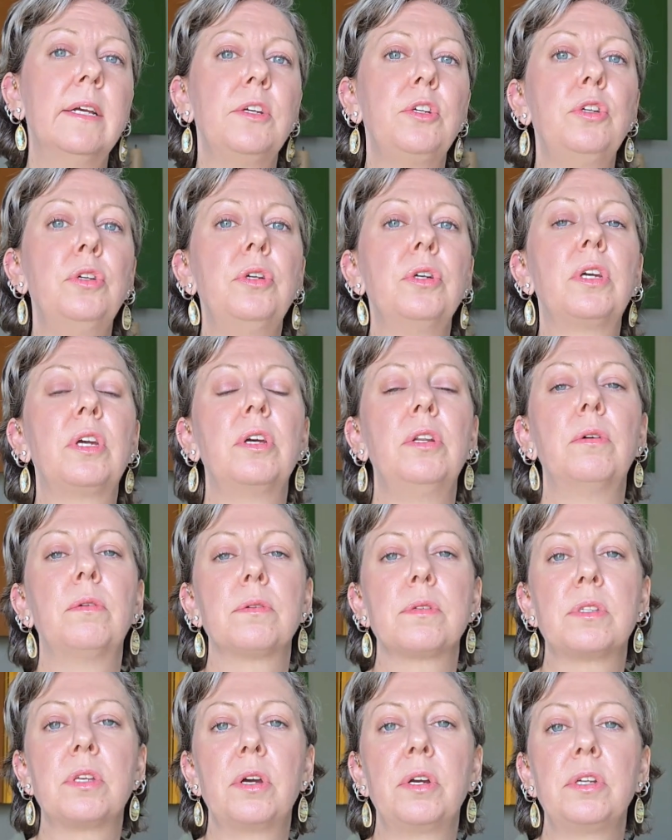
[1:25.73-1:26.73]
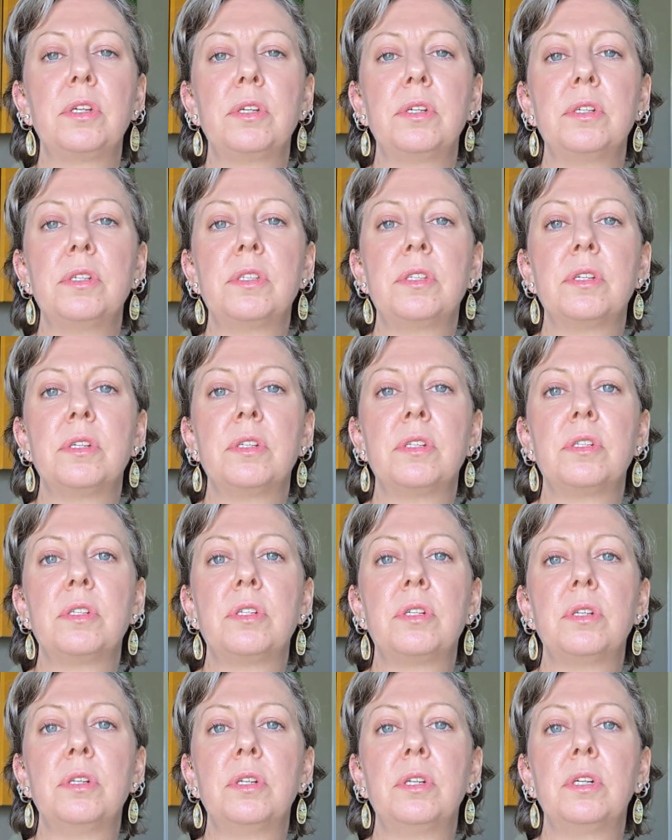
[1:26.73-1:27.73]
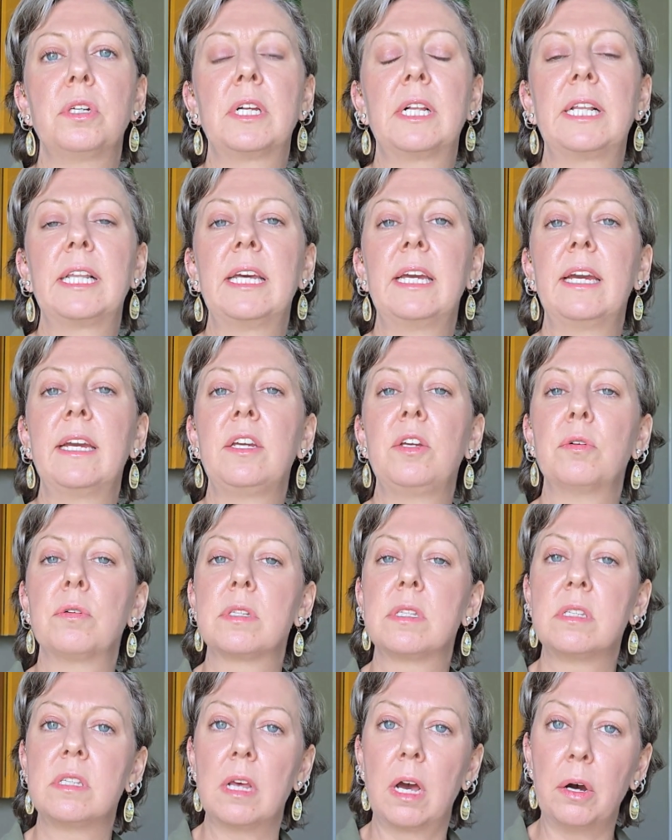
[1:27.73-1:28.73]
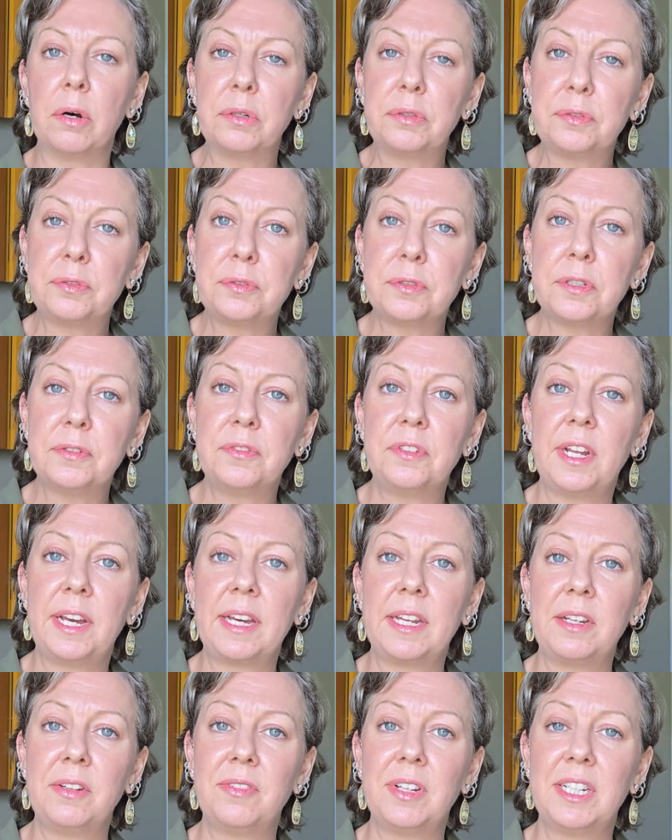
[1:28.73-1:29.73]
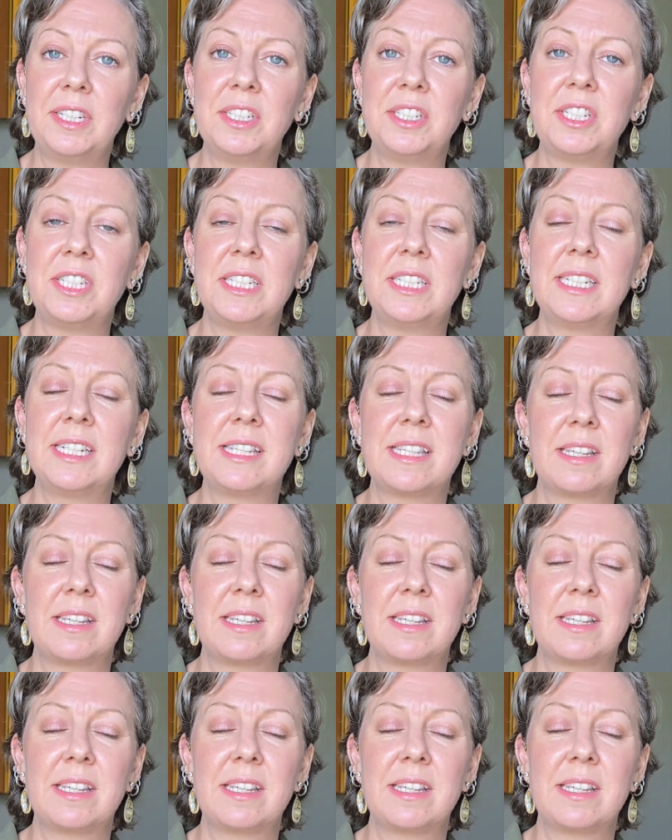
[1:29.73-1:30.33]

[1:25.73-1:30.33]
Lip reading: You can also use it to clear yourself of negative energy.